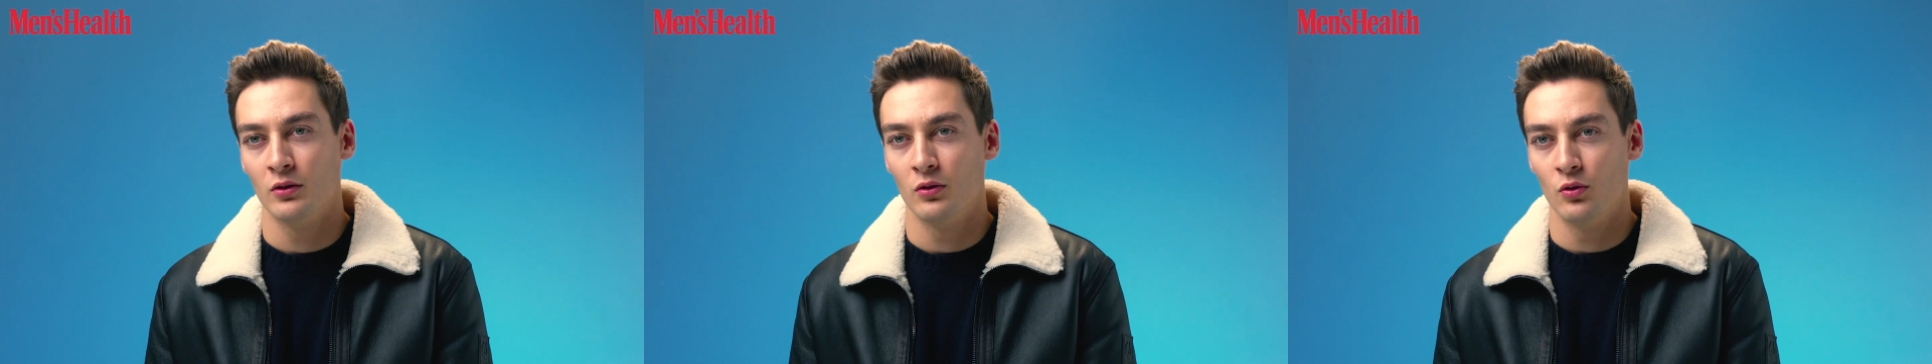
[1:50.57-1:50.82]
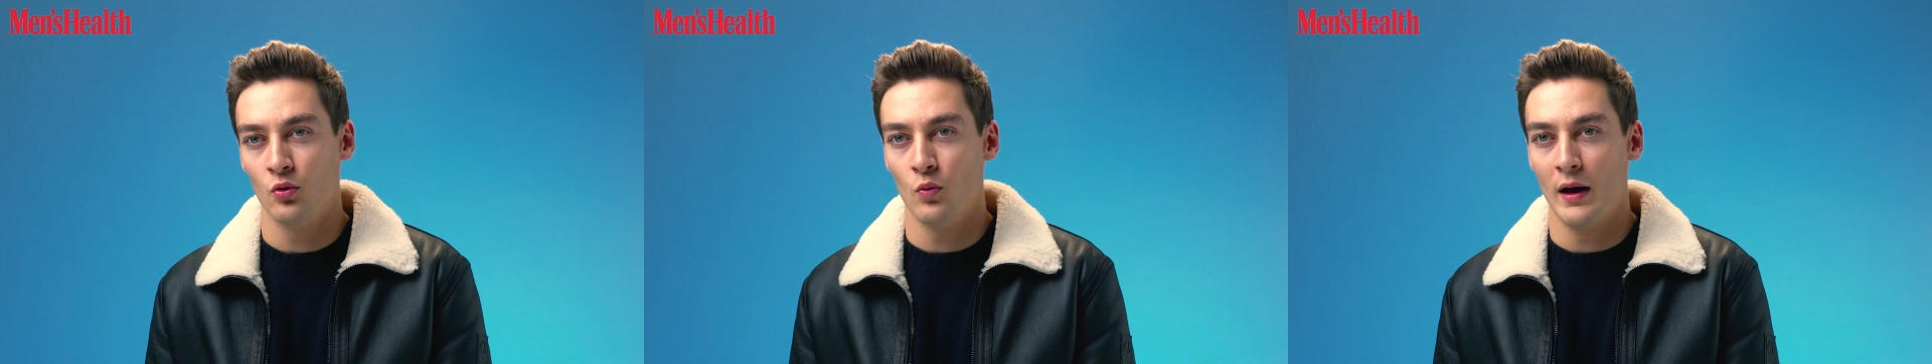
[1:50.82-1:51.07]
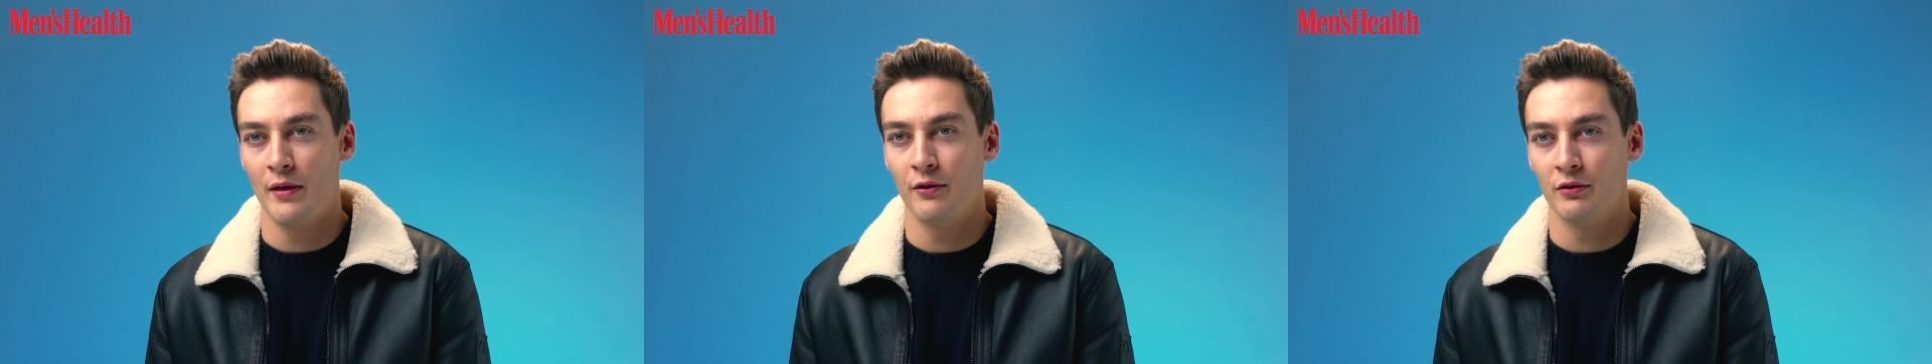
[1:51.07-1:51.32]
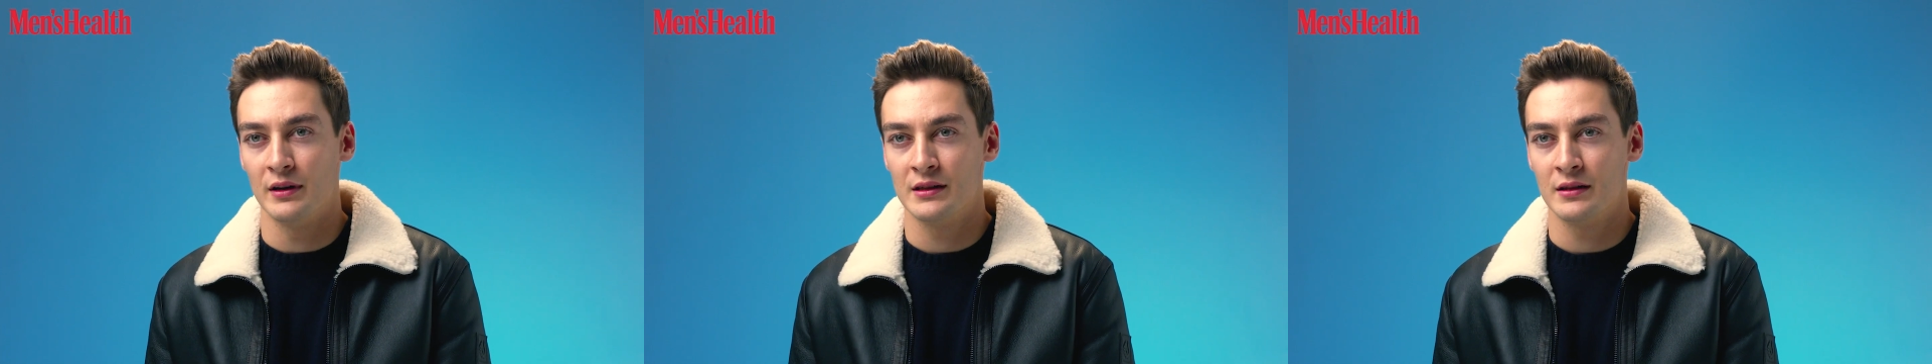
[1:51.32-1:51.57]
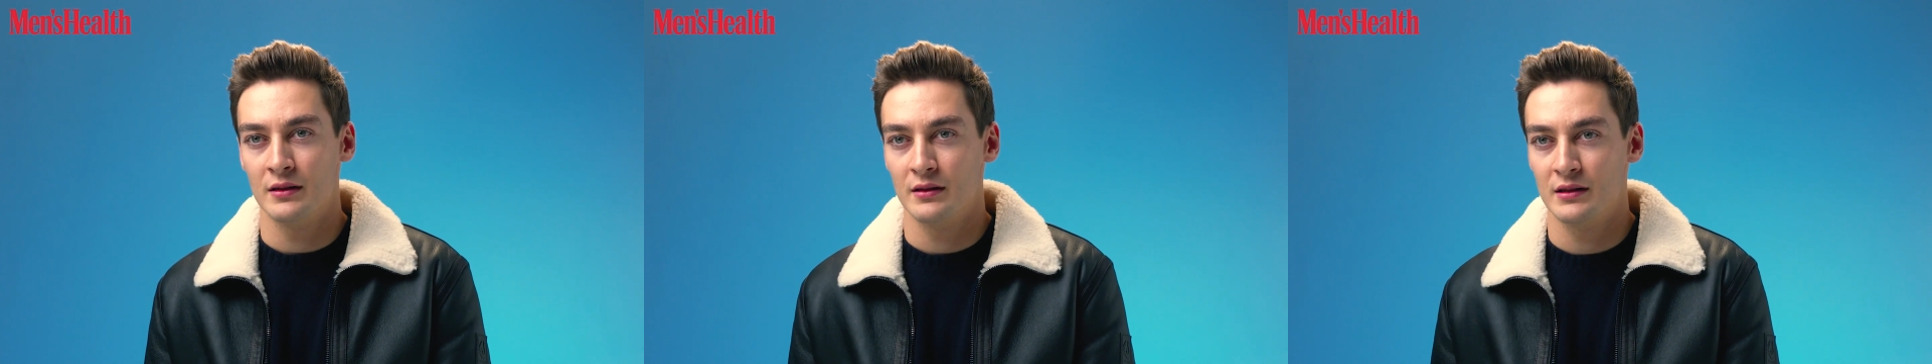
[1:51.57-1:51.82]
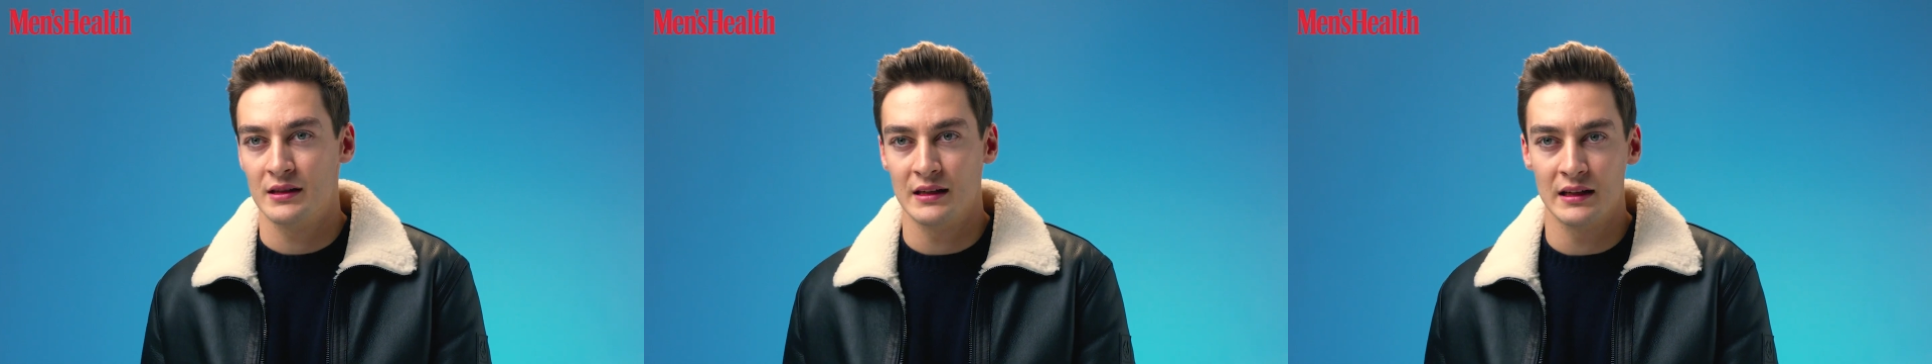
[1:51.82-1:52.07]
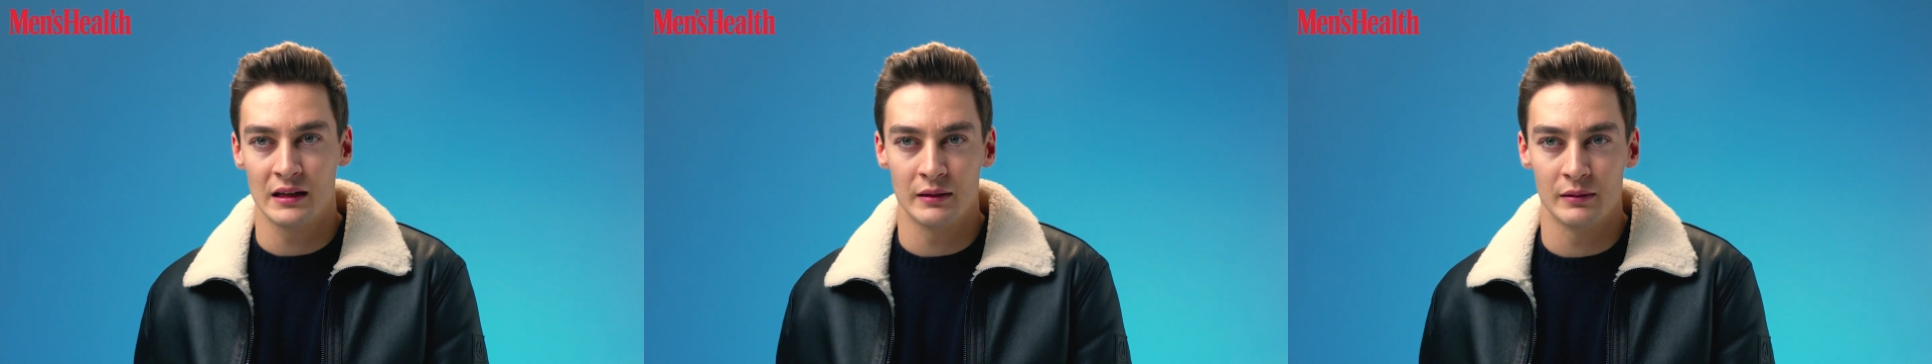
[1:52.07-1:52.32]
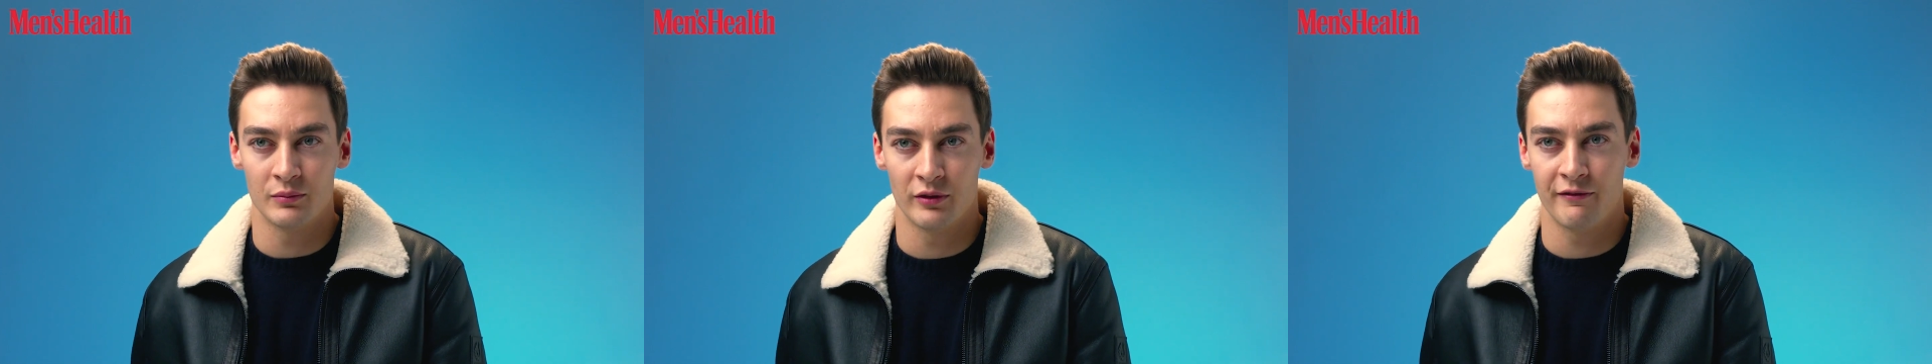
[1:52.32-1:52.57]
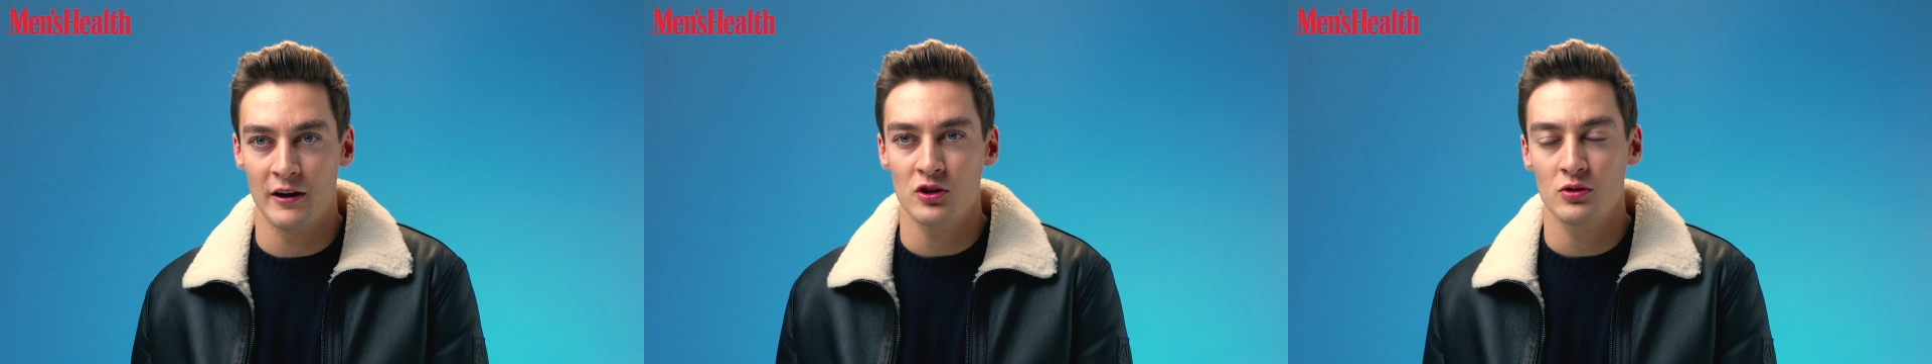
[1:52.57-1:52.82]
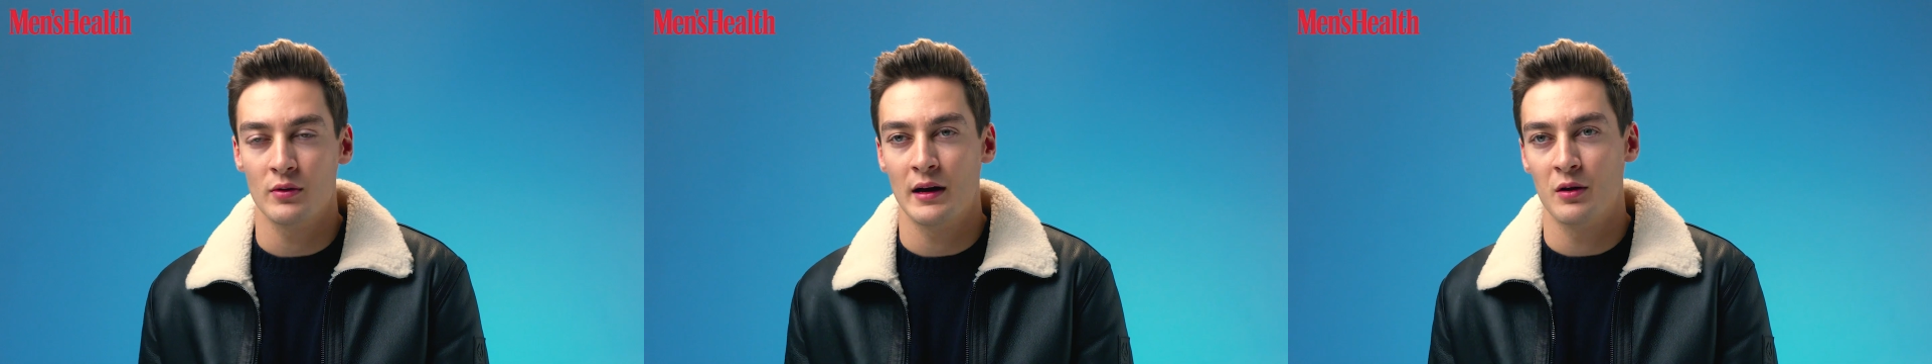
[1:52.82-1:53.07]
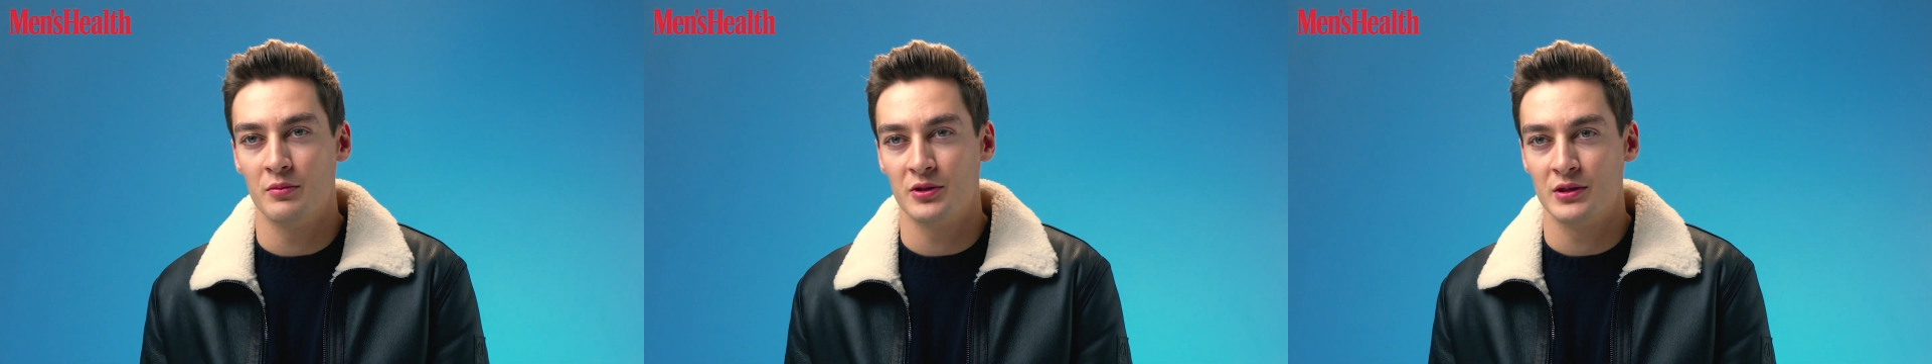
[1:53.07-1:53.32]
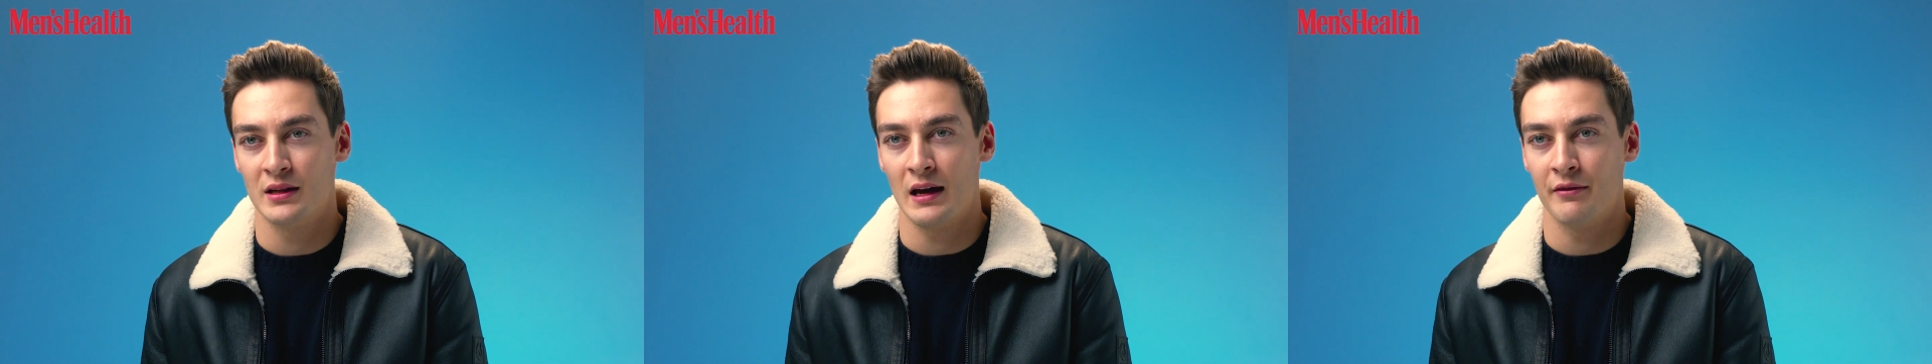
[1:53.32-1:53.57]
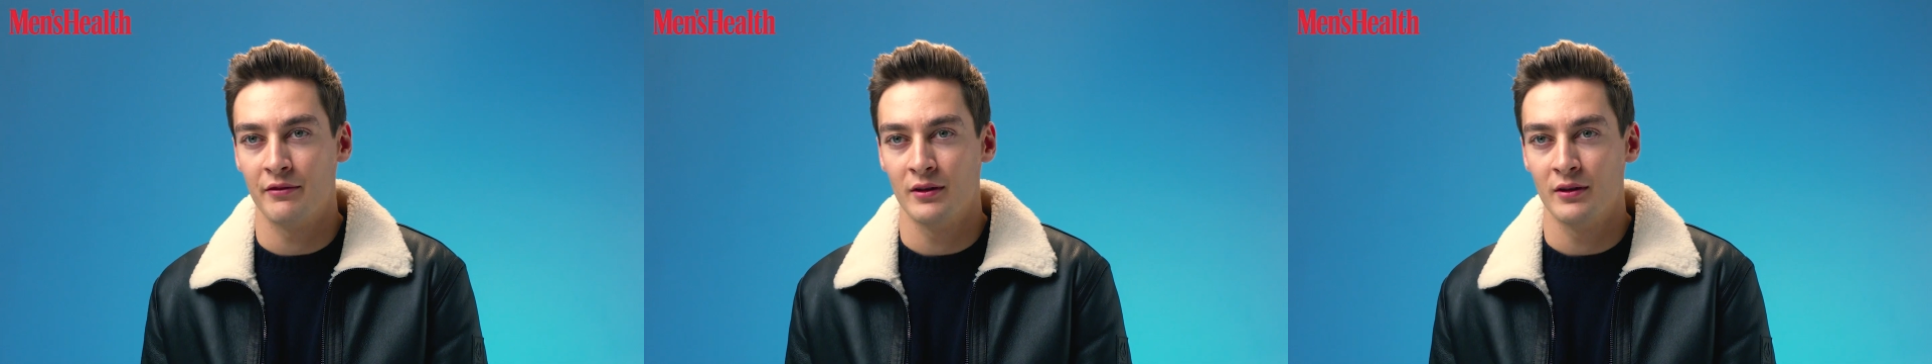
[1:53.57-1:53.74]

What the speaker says: or whether it's seeking professional help, just to have